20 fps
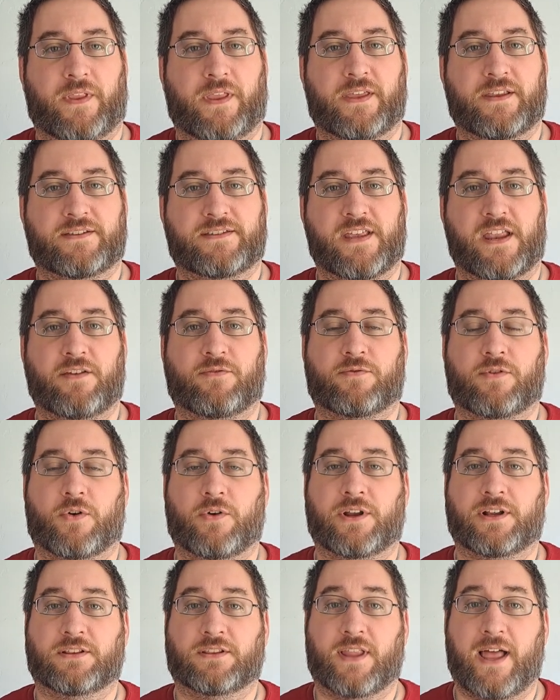Instead of
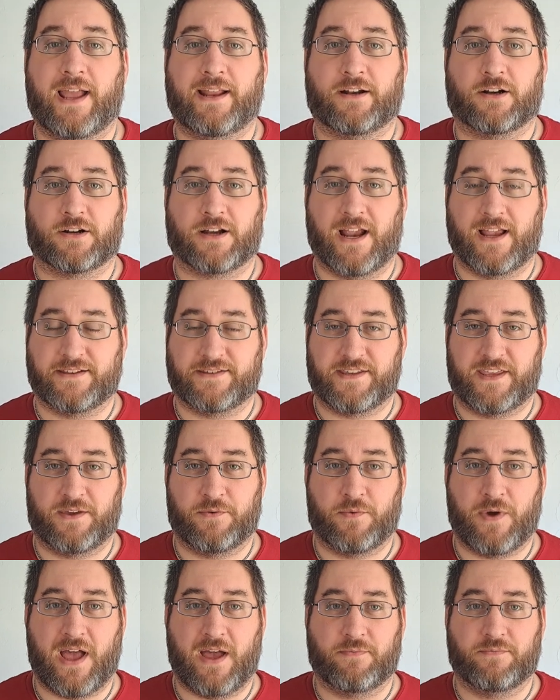growing lighter as he
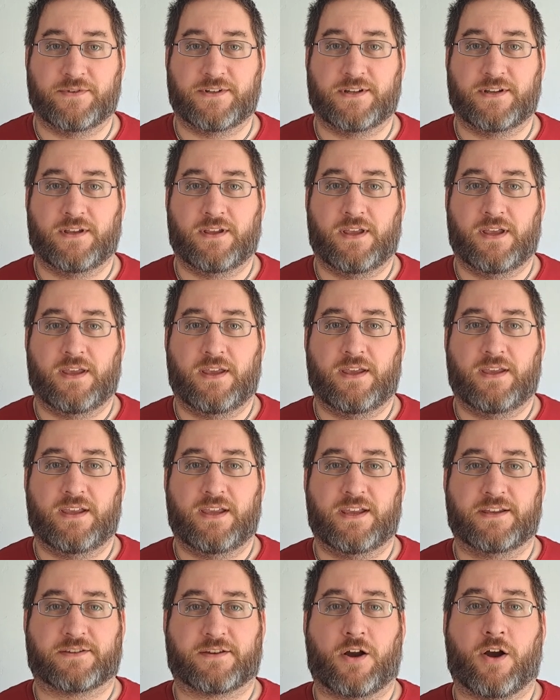wept,
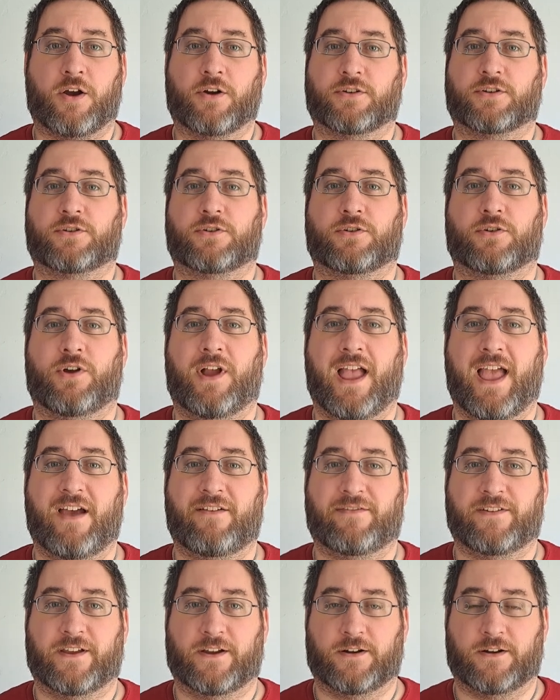his heart grew
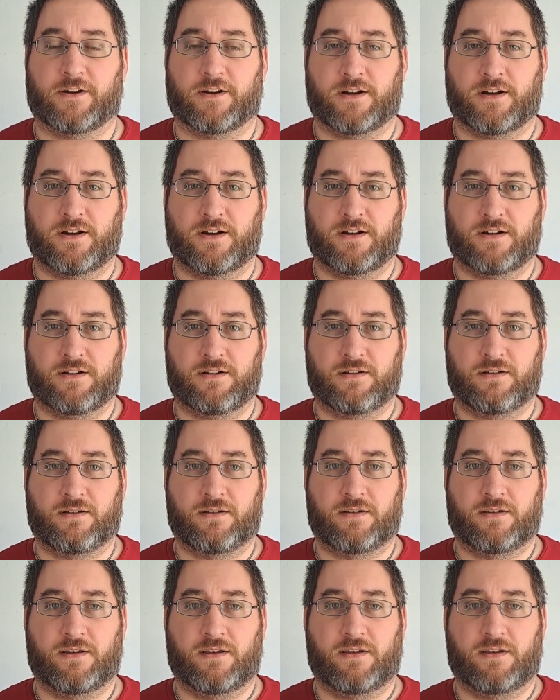heavier,
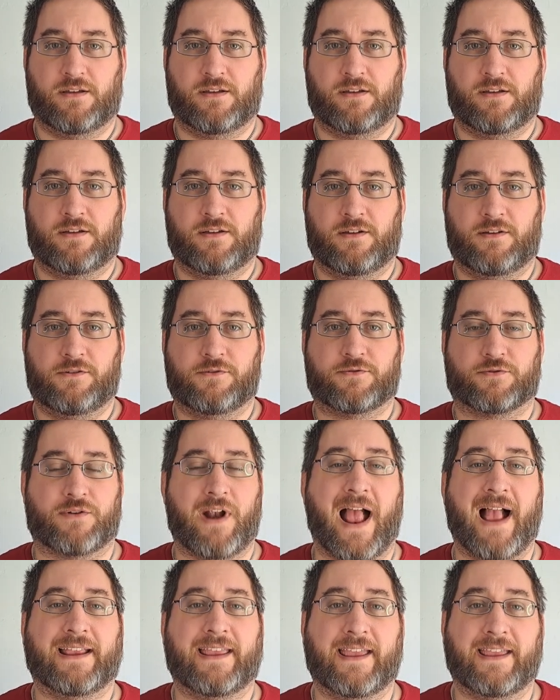
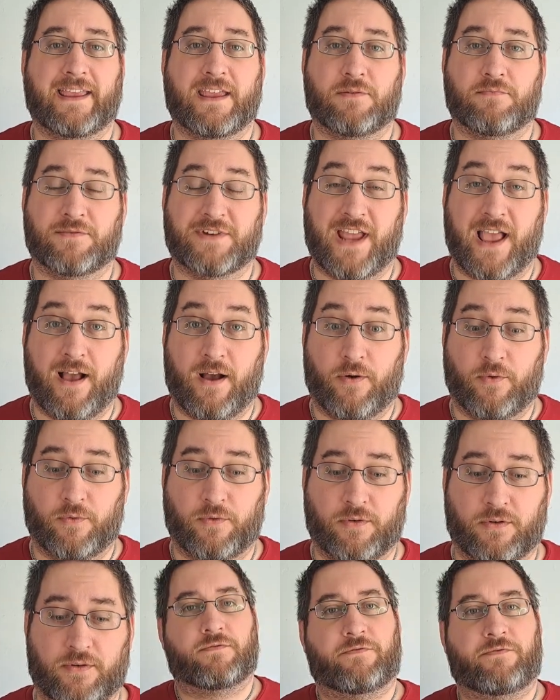dragging him down.
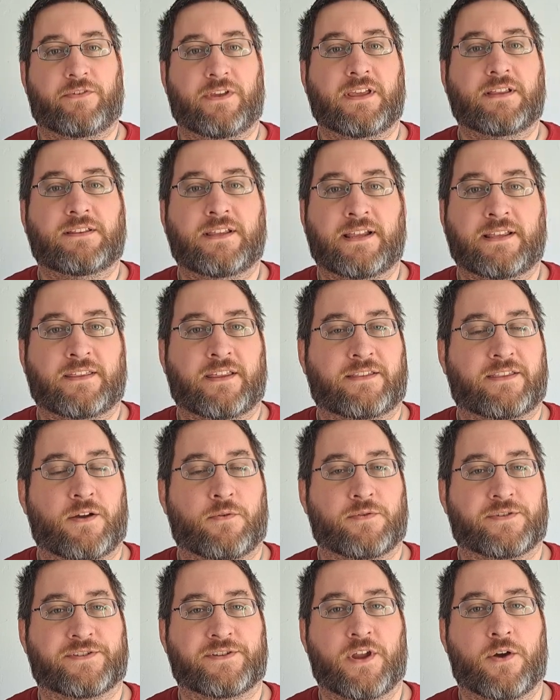Feeling that there
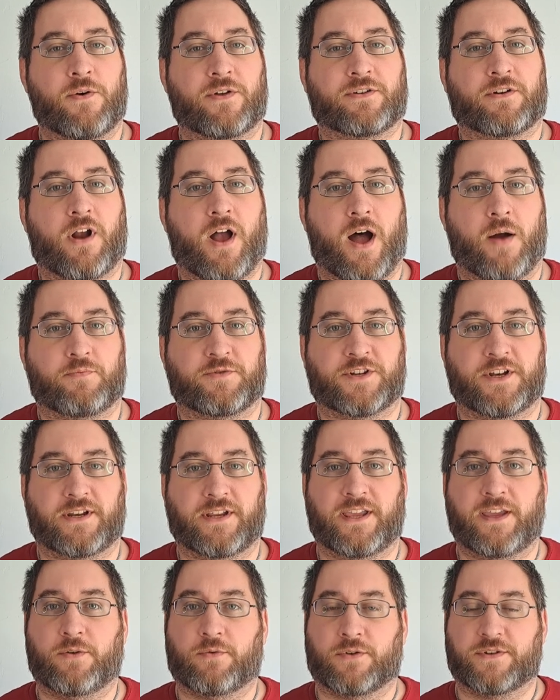was no other option,
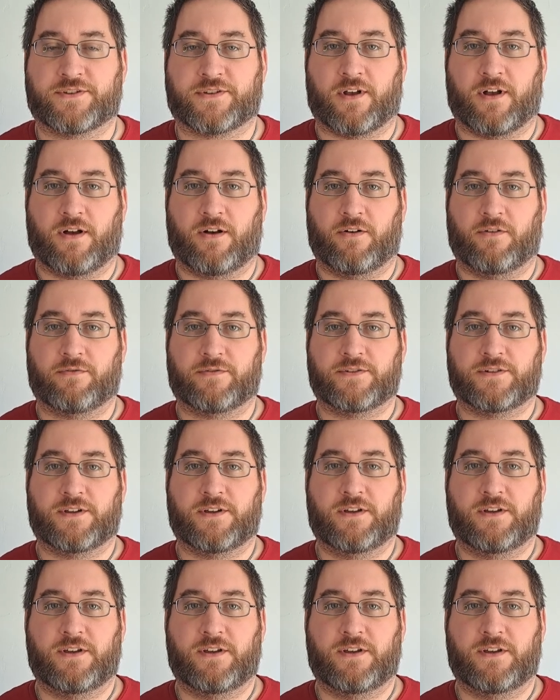he resolved